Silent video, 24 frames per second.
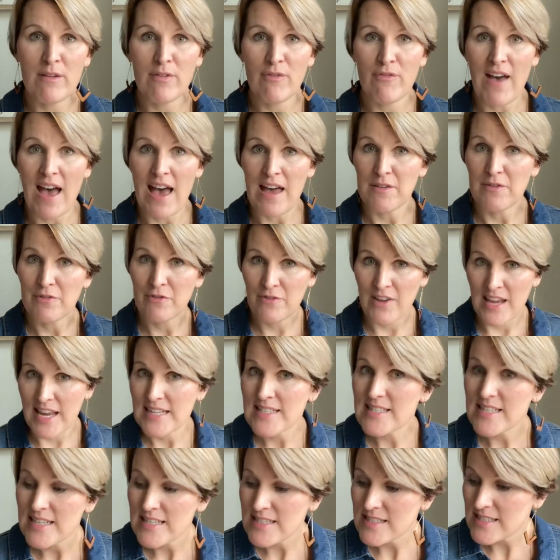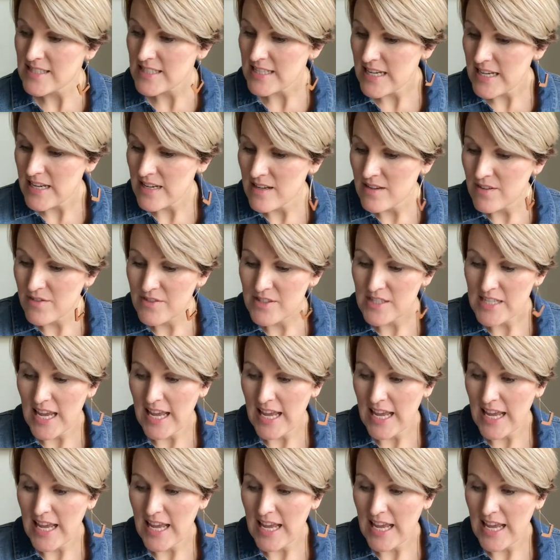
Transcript: fat, fancy sleeves,